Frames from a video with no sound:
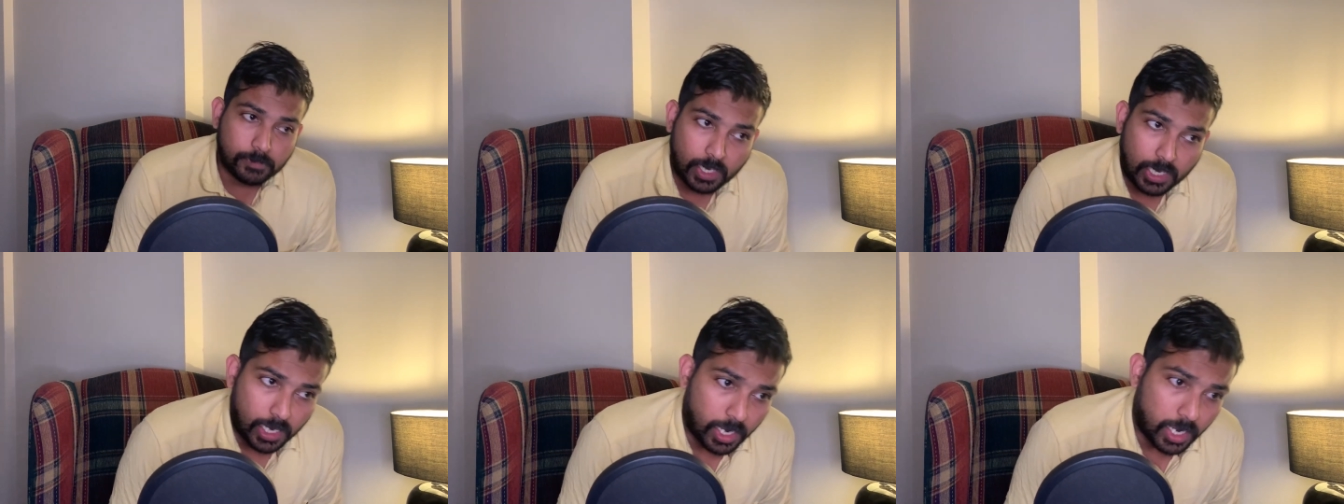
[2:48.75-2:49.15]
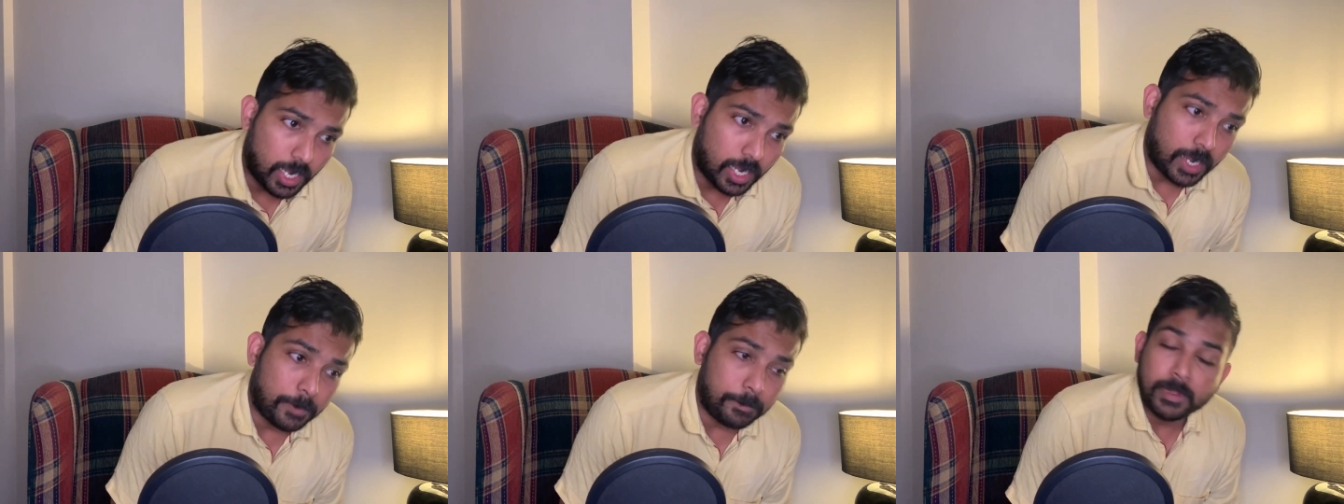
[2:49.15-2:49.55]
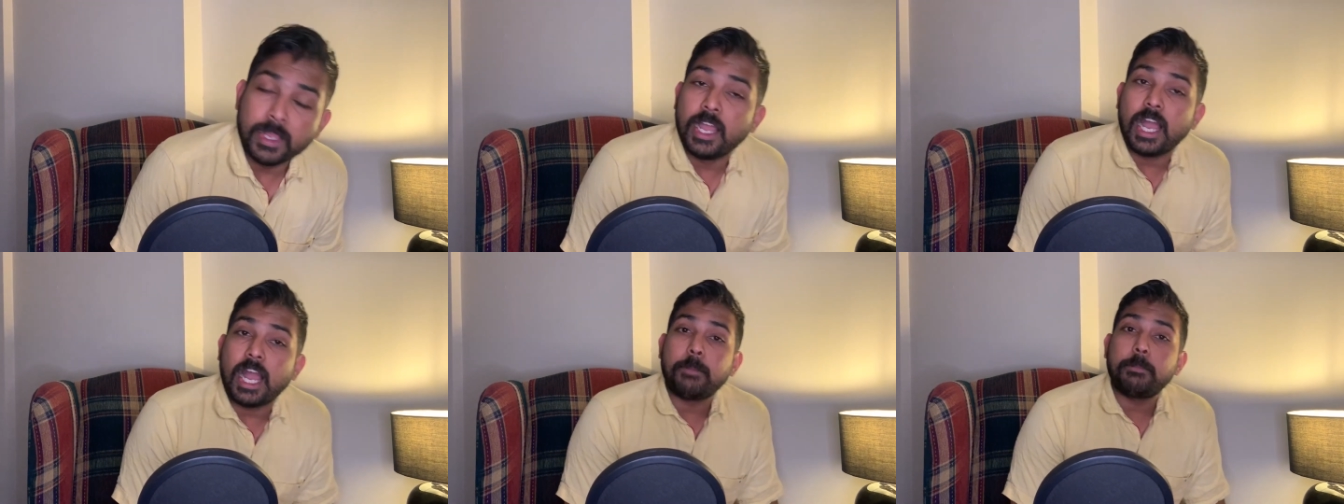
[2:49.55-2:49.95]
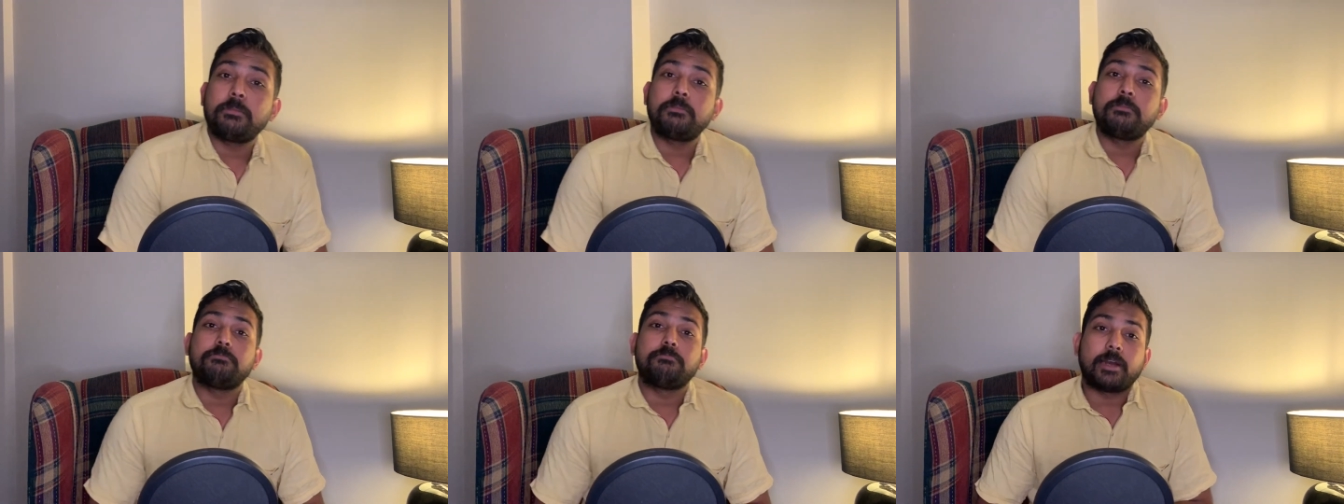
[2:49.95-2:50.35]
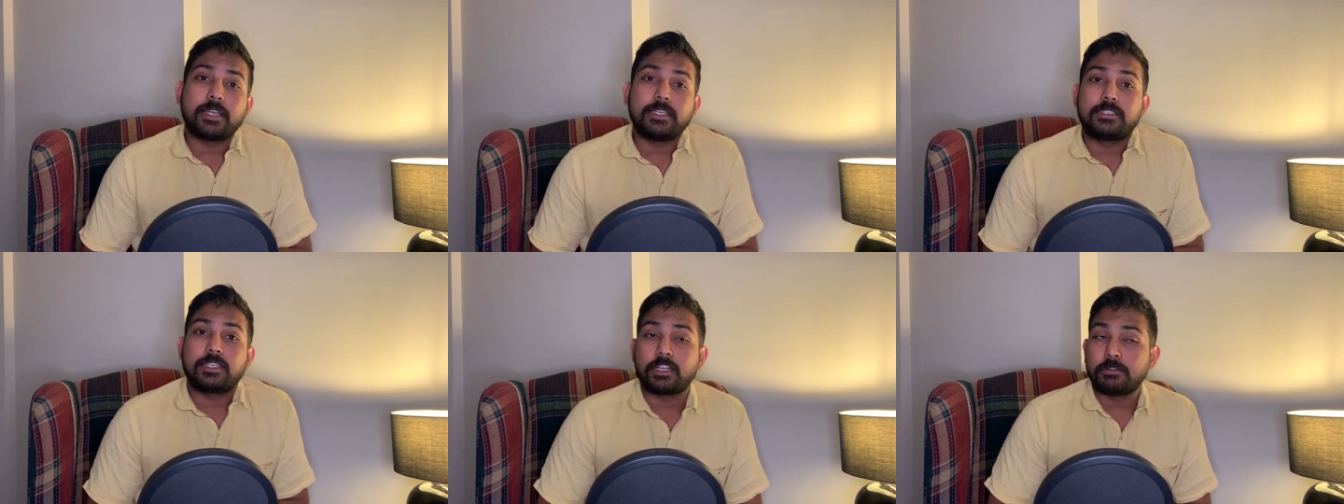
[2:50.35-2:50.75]
I'm a
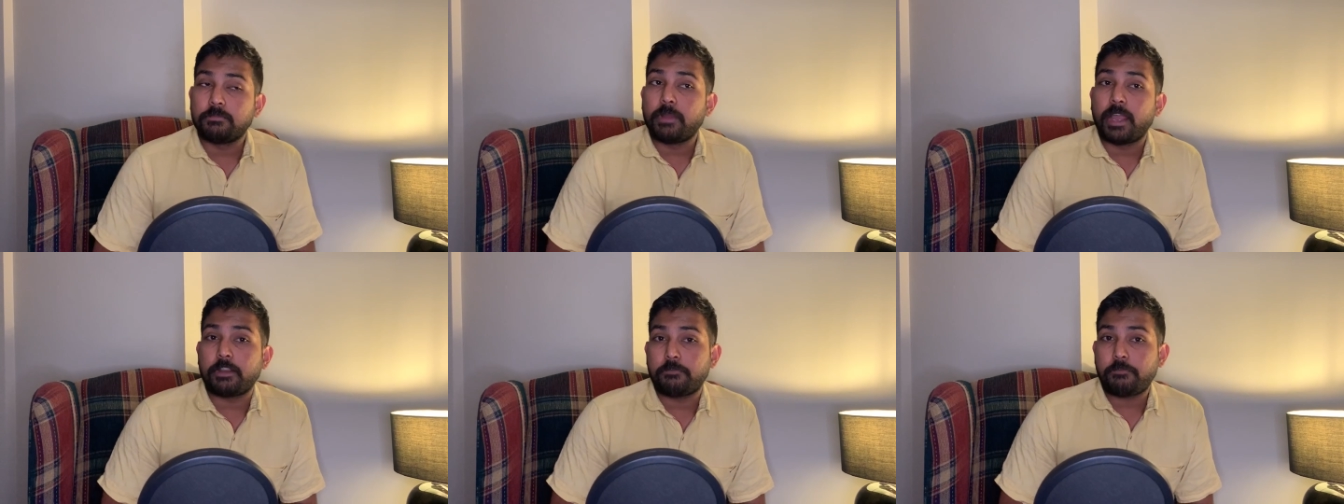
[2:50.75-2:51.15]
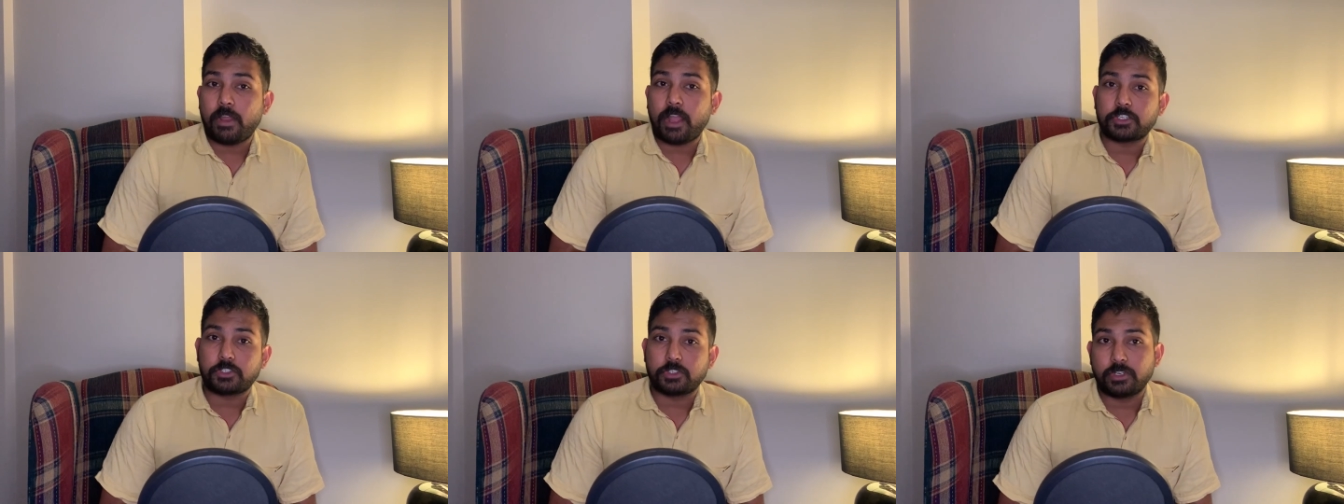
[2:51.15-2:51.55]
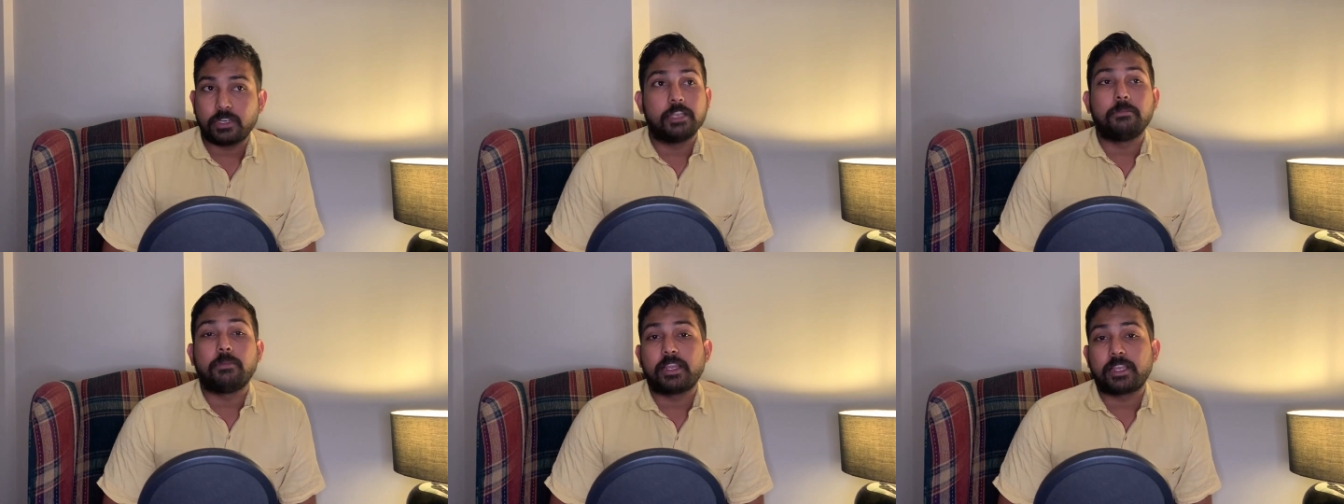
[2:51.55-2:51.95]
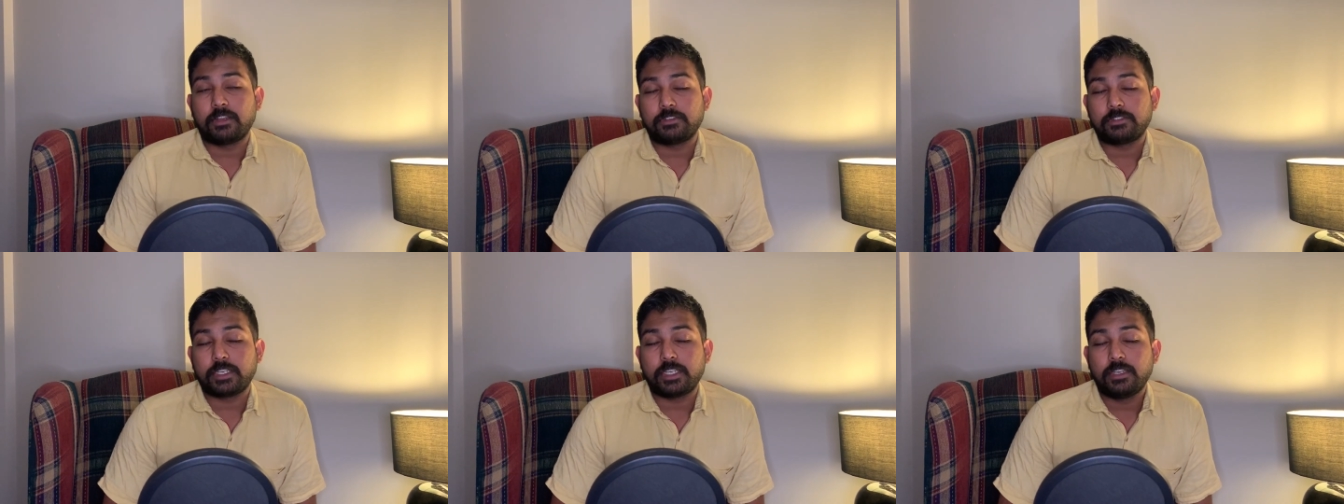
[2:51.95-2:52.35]
bicycle manufacturer in my country,